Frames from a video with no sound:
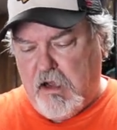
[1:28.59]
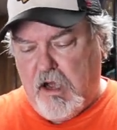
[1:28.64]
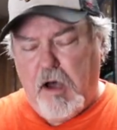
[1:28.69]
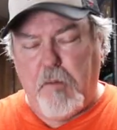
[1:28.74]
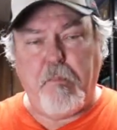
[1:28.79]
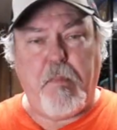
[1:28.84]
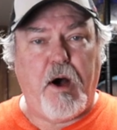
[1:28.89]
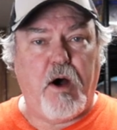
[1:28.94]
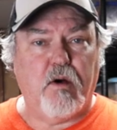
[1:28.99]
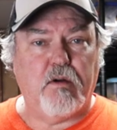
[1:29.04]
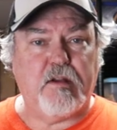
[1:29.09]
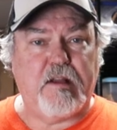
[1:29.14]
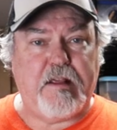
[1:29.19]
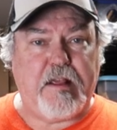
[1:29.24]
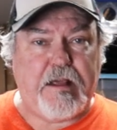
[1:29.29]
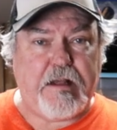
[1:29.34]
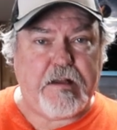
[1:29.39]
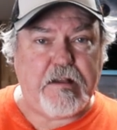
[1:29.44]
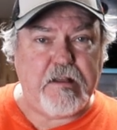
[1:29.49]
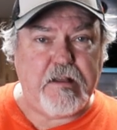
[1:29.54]
about
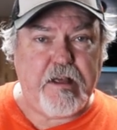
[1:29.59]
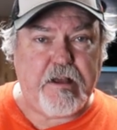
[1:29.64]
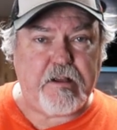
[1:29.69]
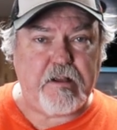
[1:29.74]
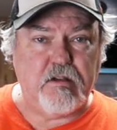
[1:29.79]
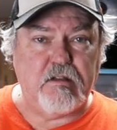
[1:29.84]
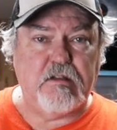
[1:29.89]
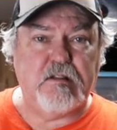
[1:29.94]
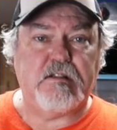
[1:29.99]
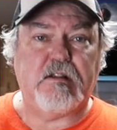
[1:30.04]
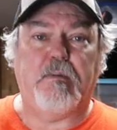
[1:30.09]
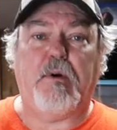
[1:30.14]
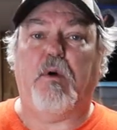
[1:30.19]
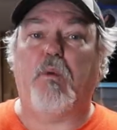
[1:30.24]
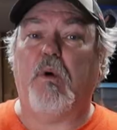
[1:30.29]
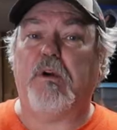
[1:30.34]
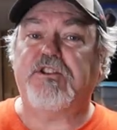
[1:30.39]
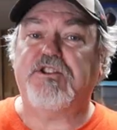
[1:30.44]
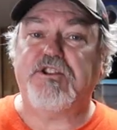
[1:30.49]
getting geckos, about what